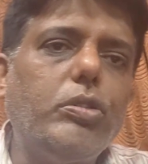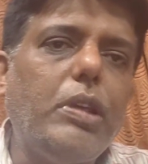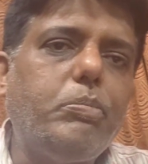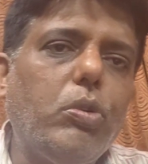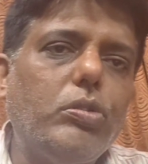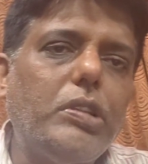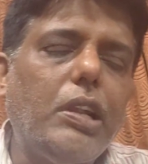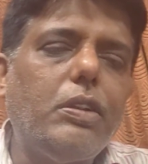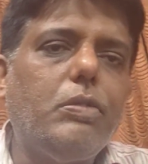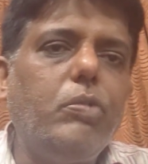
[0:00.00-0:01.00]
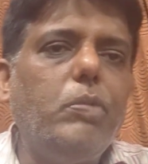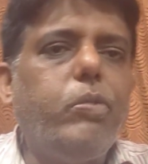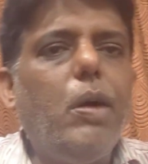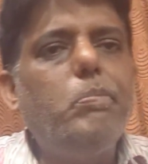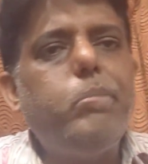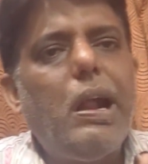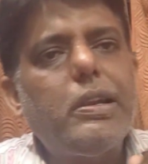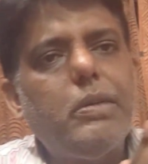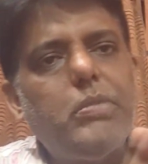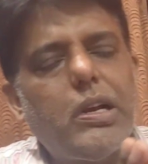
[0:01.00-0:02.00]
to the project will form
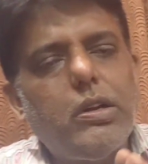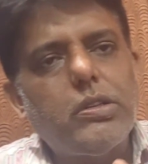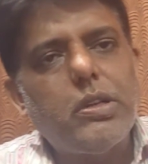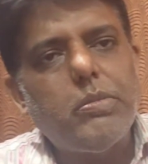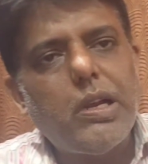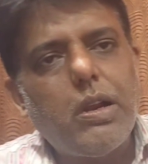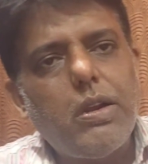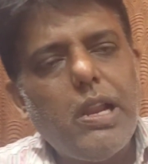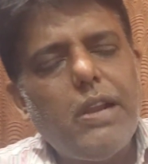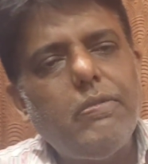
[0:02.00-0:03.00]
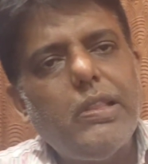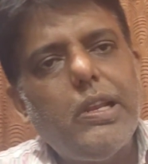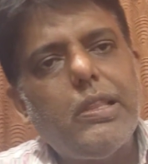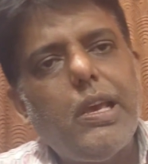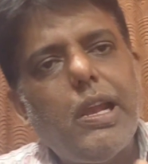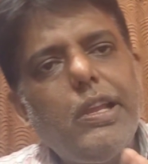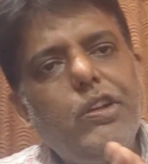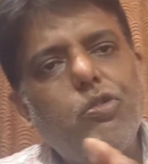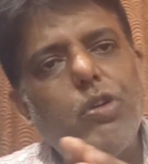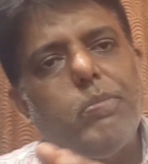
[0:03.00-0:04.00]
part of the cost of the contract, whether they are
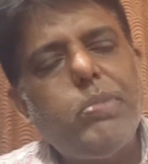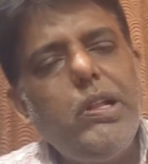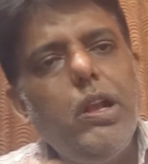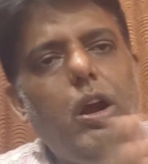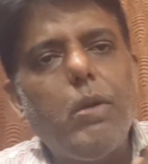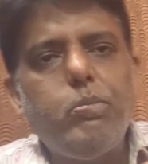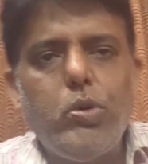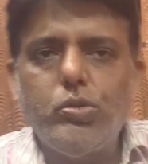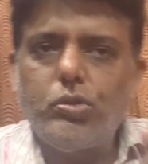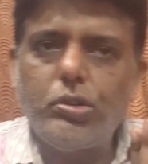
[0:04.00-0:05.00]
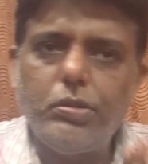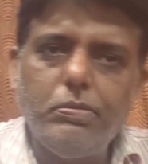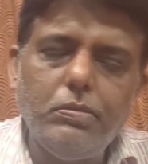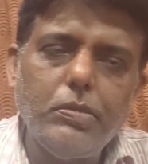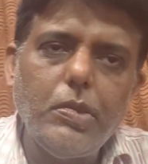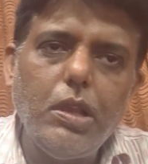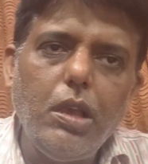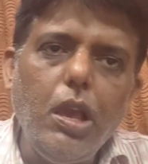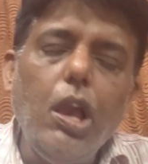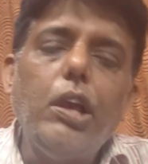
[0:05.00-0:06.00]
incurred pre or post.
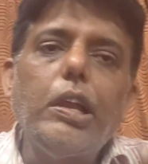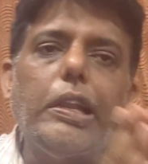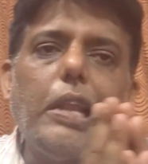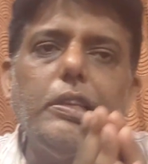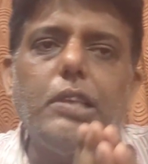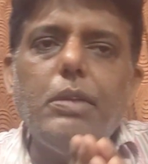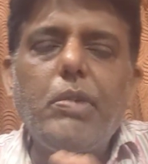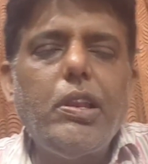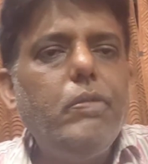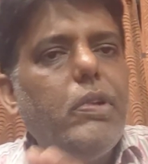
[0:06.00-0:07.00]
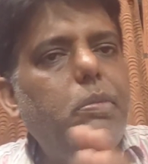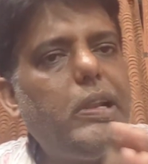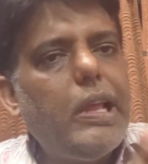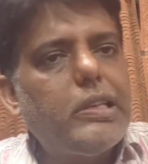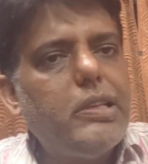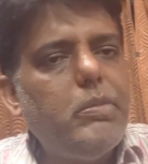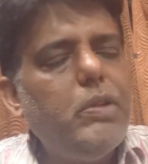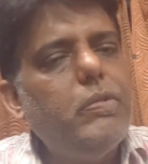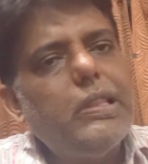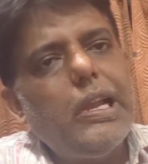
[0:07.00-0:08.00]
Retention money will be taxable
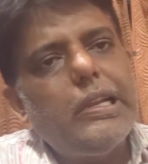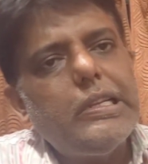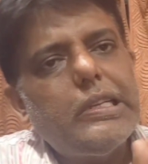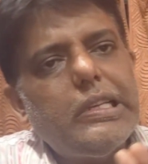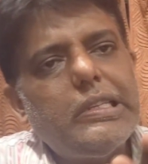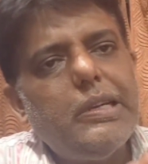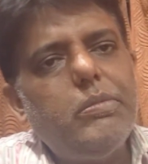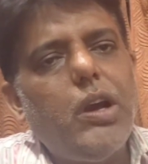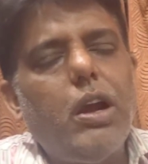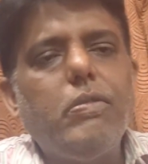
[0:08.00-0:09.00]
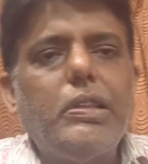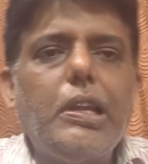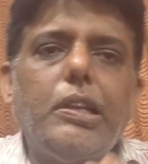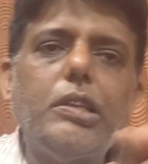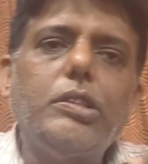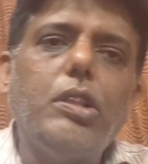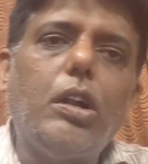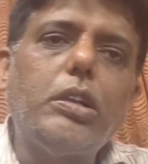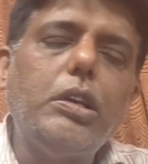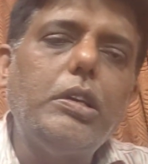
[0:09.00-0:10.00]
whether it is received or whether it is
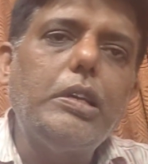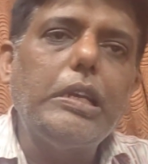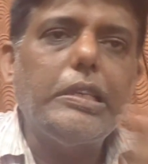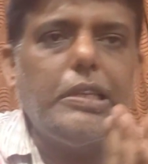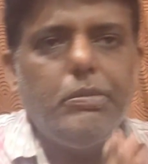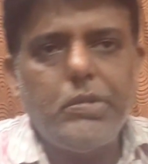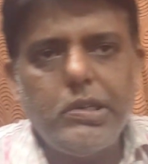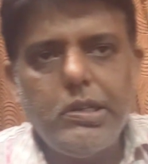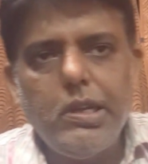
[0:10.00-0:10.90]
not received.